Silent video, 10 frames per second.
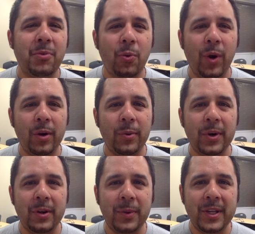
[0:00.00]

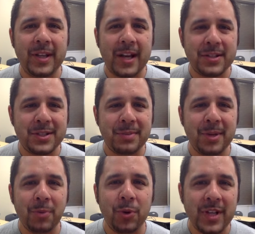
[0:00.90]
where we can actually
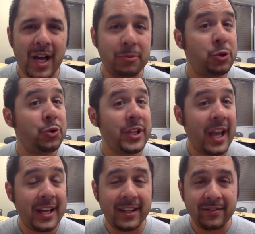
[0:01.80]
spend more time
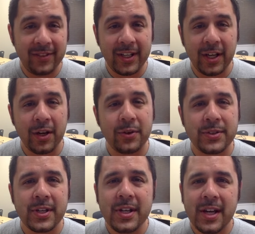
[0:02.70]
creating videos